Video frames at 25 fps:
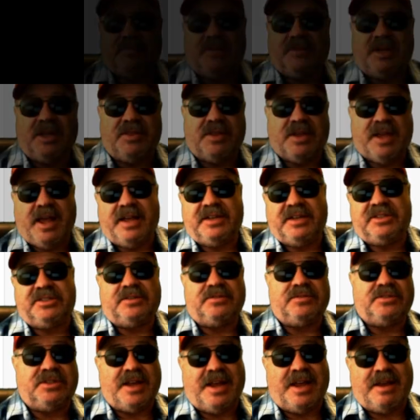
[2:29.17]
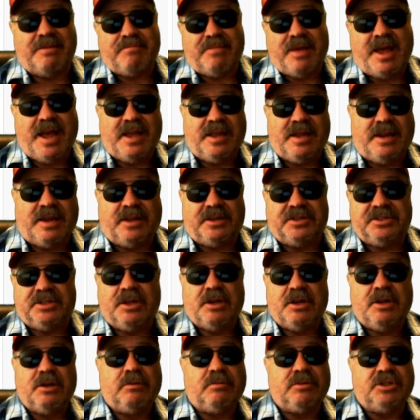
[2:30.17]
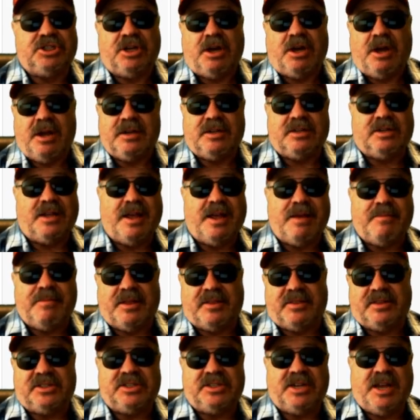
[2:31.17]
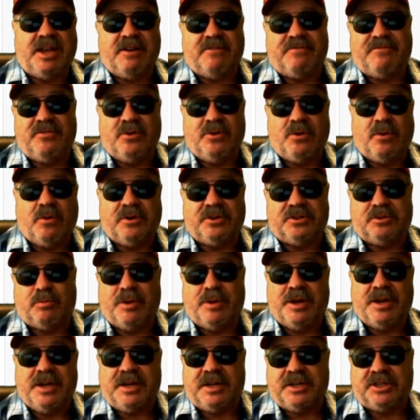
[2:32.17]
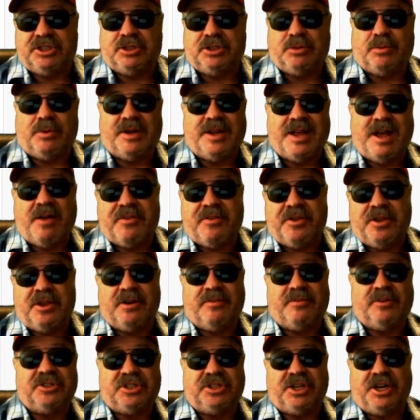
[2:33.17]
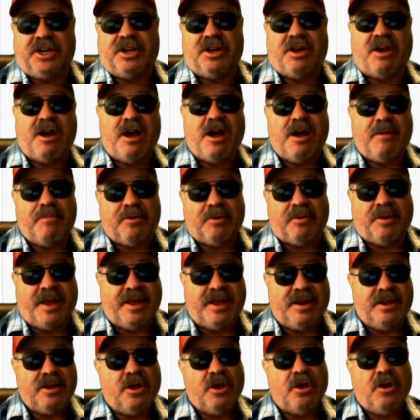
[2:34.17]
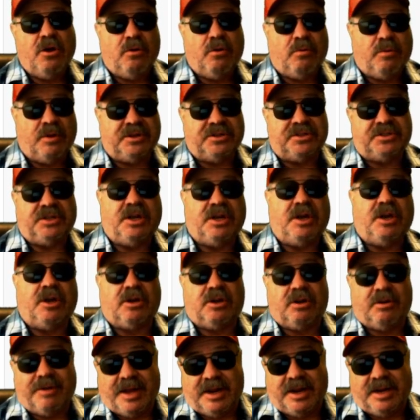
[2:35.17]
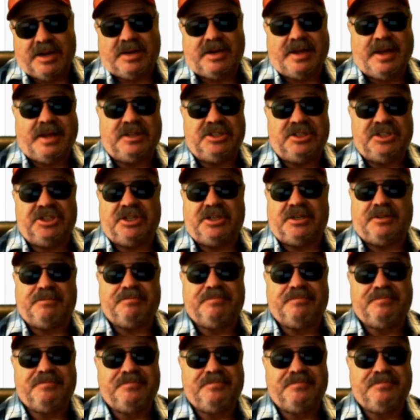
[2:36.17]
In the case of St. Magnus, Rashad claimed that the state of Florida's willingness to allow the university to operate was accreditation.